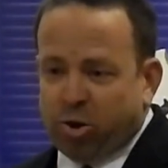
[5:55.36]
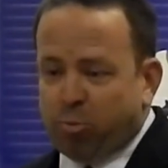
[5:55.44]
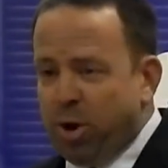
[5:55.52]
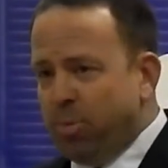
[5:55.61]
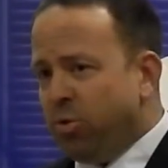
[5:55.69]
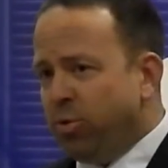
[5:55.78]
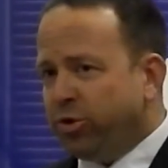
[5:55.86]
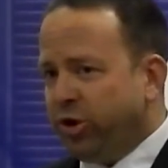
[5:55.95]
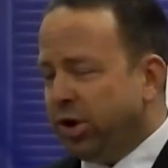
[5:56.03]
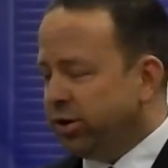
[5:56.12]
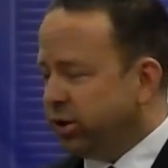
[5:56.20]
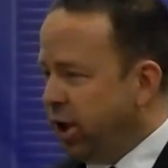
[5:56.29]
the people with
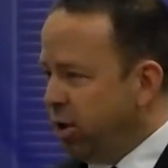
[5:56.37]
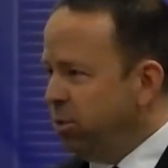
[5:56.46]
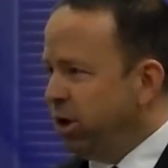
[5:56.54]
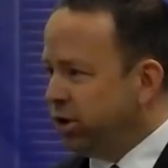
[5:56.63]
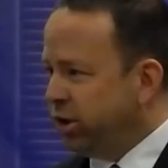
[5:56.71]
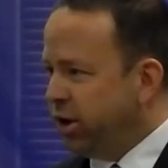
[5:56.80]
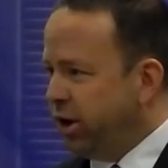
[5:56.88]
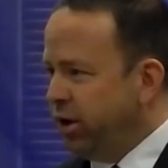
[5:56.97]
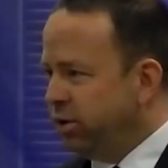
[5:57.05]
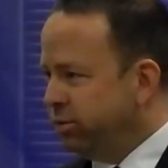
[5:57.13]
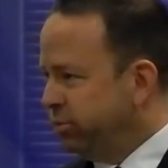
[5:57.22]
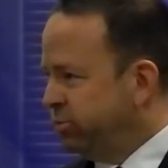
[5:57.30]
skills like
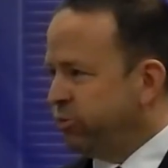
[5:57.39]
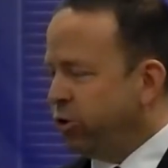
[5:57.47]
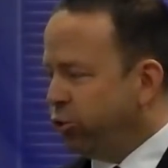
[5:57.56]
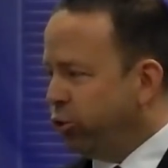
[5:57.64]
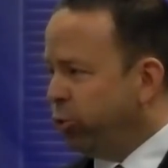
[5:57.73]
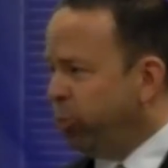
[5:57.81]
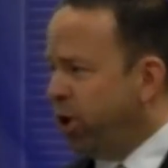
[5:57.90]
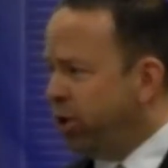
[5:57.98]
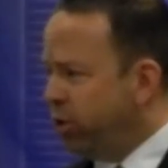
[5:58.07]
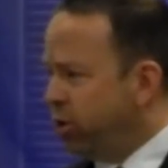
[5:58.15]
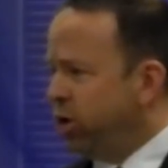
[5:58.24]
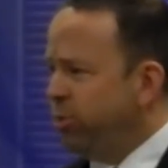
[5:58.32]
military, first
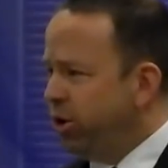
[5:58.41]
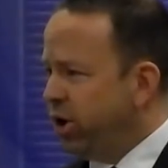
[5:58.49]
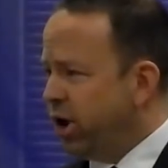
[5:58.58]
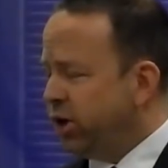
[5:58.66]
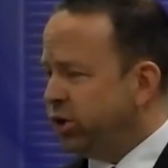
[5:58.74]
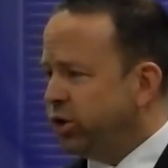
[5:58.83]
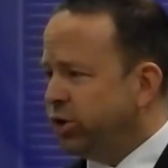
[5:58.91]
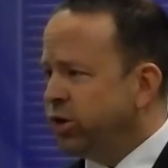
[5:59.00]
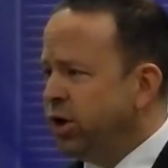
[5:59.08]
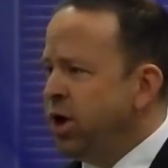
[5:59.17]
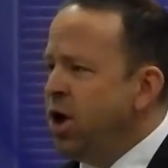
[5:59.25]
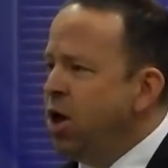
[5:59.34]
responder, or communications,
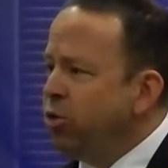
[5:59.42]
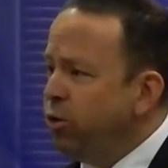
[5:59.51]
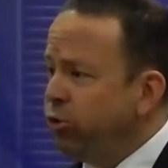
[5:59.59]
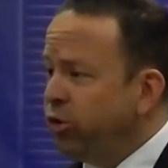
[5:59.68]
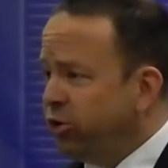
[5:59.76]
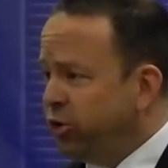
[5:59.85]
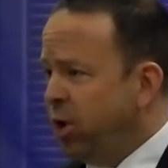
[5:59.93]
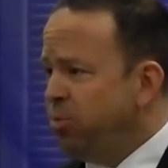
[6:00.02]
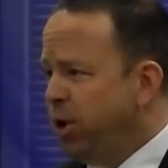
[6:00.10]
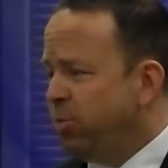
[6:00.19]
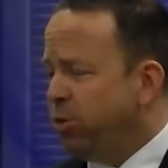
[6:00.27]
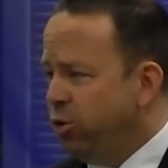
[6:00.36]
those are the
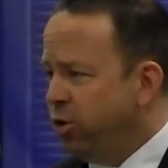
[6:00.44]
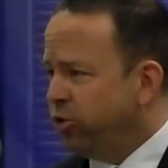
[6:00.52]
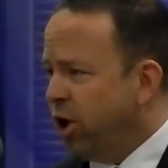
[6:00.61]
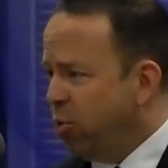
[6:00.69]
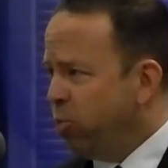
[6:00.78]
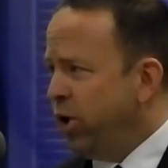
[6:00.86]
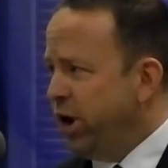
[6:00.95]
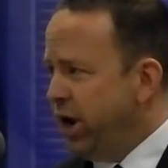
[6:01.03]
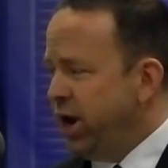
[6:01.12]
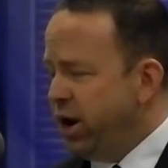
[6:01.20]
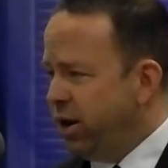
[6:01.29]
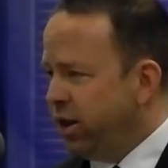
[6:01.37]
same people whose help we
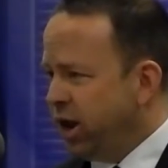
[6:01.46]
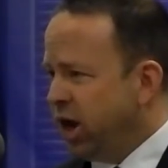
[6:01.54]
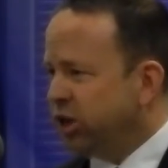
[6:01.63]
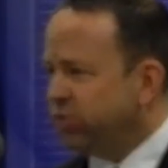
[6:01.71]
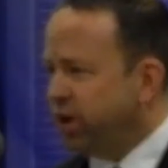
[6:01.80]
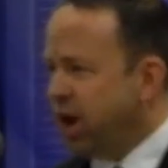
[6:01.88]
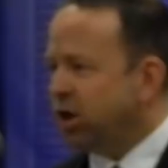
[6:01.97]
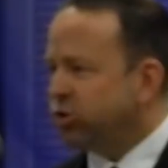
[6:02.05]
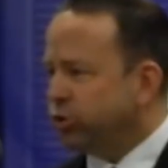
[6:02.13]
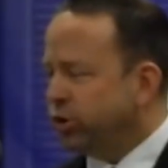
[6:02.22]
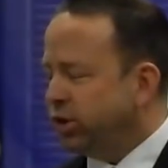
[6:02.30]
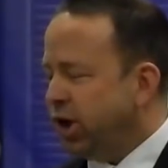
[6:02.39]
need in the case
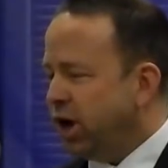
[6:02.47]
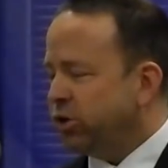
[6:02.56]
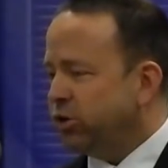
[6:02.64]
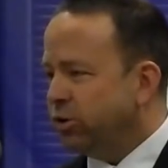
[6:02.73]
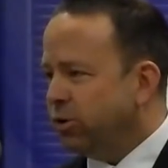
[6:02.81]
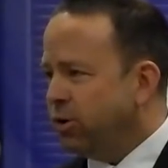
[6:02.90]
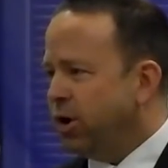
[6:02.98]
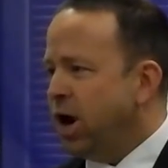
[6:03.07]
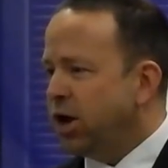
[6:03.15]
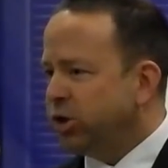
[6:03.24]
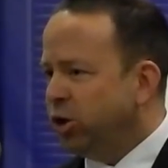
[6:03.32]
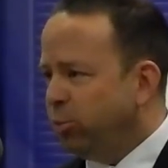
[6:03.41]
natural disaster or a
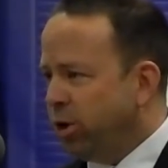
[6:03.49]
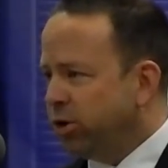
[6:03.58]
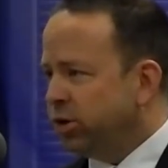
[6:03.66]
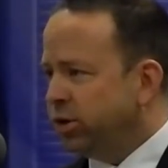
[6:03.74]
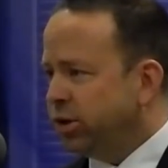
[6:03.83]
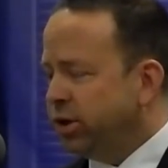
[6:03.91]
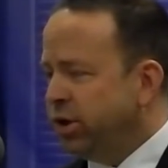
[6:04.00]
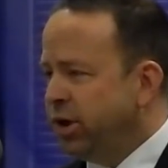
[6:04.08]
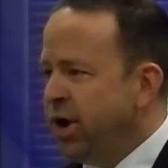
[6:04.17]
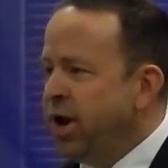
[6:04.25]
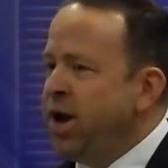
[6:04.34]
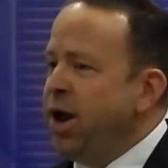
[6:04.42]
national emergency.
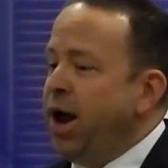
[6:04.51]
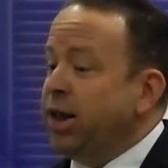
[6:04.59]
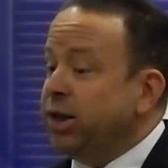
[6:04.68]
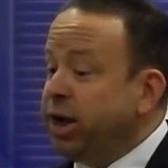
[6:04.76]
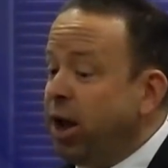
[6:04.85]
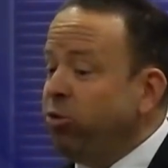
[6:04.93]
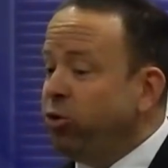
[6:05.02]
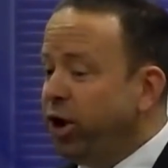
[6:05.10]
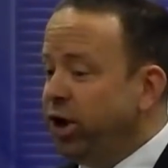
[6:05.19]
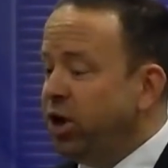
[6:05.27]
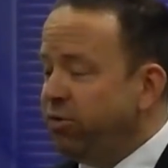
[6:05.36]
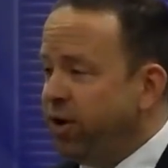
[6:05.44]
And the time to
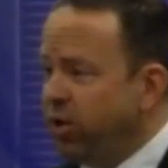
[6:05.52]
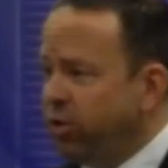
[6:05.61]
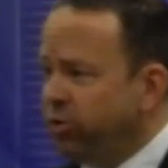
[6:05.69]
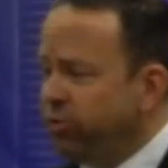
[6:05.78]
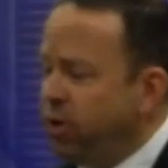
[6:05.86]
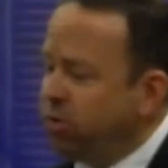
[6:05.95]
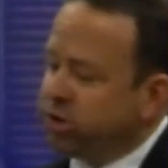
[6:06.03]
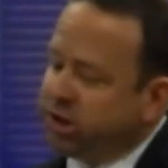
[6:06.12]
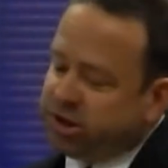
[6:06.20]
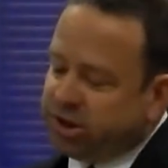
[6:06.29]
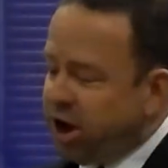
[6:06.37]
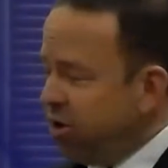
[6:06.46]
identify those folks
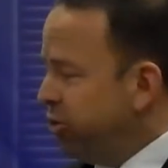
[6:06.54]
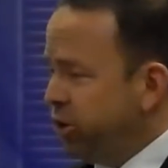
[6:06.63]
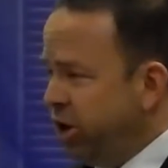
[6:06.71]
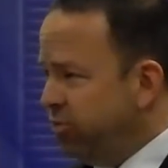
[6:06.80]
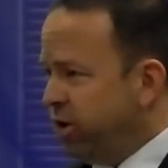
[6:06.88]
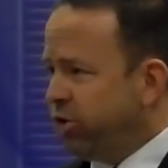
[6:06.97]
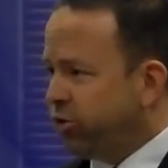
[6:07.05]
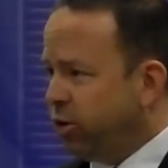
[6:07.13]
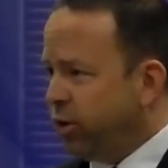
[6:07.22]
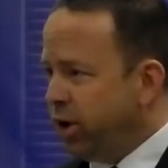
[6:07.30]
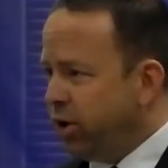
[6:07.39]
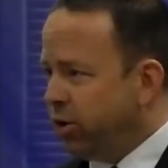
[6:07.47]
isn't after the event's
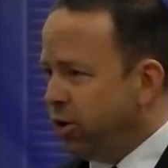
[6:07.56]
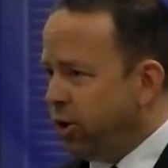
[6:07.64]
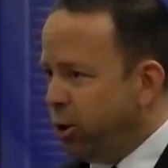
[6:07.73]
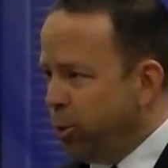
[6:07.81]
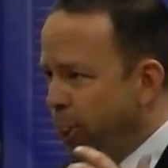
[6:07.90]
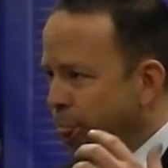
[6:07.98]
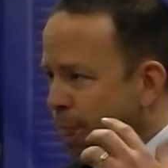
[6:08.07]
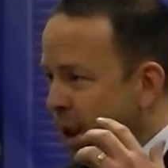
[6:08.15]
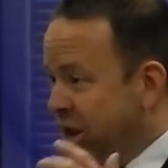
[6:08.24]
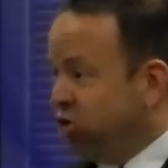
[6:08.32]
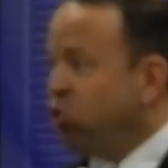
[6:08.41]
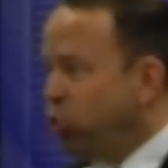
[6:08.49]
already occurred.
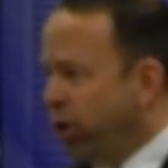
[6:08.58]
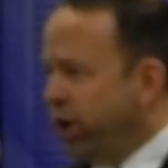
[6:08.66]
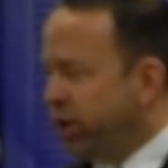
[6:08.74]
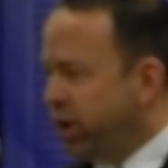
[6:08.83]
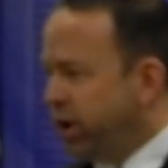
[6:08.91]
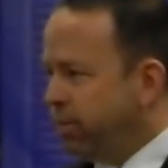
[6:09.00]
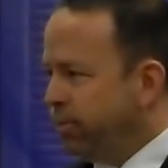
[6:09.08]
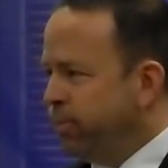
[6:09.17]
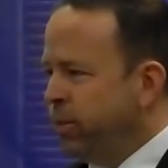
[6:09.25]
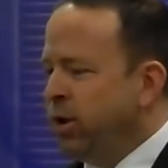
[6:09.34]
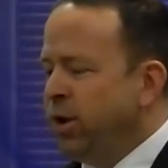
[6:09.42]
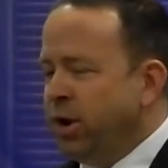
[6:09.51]
It's too late then.
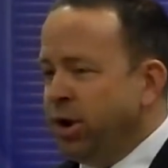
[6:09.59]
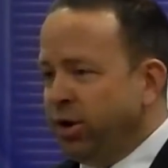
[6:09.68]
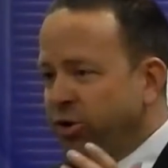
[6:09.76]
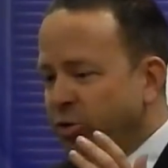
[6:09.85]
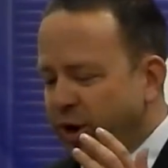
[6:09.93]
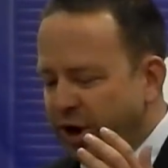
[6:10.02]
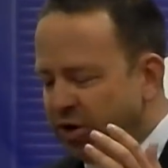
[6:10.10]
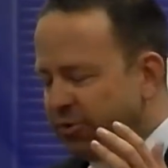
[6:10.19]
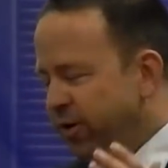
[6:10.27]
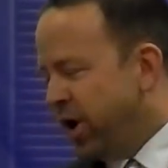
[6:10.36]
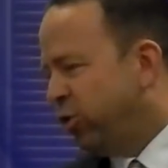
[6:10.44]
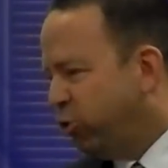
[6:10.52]
So we need to
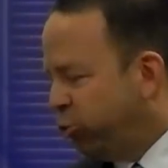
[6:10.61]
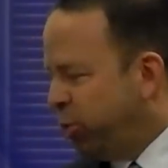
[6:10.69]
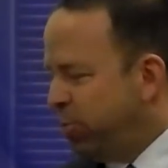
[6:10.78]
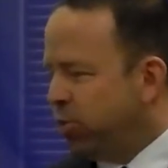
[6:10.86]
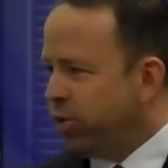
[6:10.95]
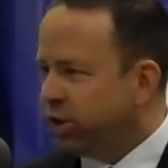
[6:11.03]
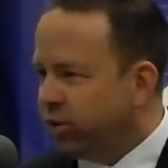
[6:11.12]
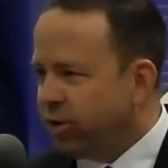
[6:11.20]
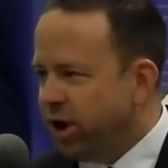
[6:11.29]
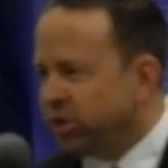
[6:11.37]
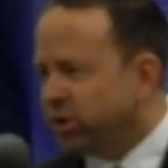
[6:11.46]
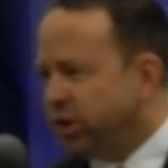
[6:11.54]
find those people with the
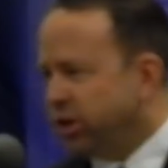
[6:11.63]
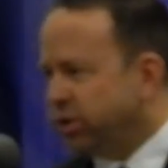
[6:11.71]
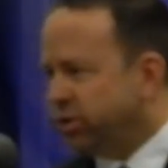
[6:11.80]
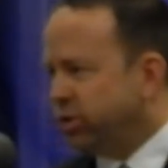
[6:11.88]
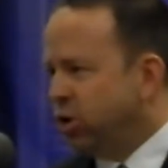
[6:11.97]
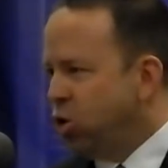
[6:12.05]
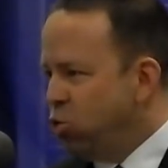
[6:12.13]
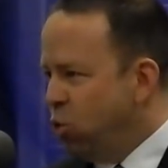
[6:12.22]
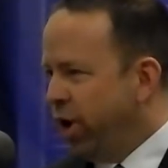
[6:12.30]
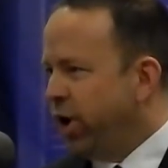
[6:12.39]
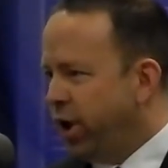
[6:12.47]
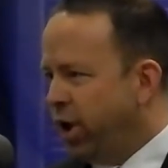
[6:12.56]
right skills who
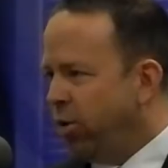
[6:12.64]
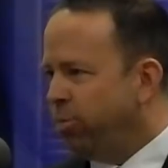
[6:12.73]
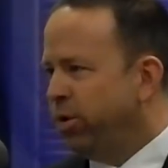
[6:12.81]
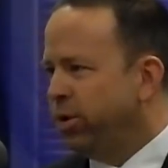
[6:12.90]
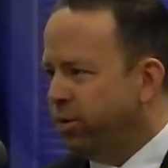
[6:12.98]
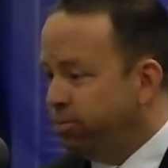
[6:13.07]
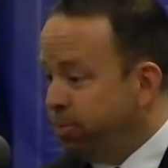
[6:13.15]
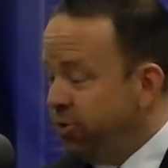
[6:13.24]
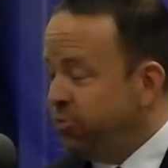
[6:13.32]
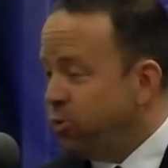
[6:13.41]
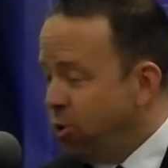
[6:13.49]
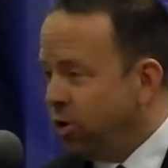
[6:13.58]
want to help
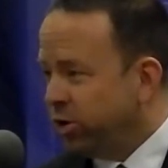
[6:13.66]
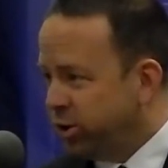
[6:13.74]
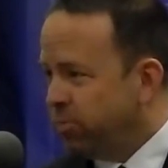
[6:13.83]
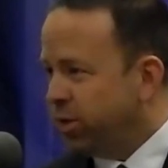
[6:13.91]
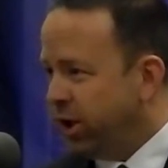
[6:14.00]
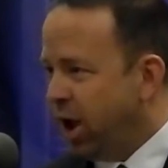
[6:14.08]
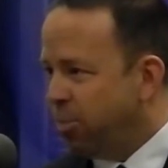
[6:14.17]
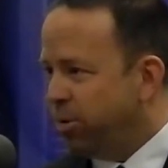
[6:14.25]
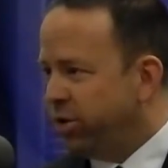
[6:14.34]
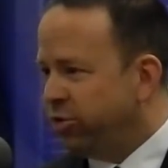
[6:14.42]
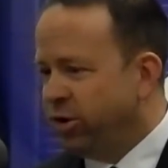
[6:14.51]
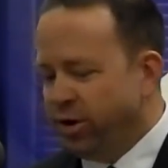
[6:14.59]
before something
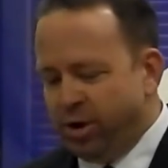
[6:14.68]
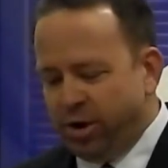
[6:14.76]
happens,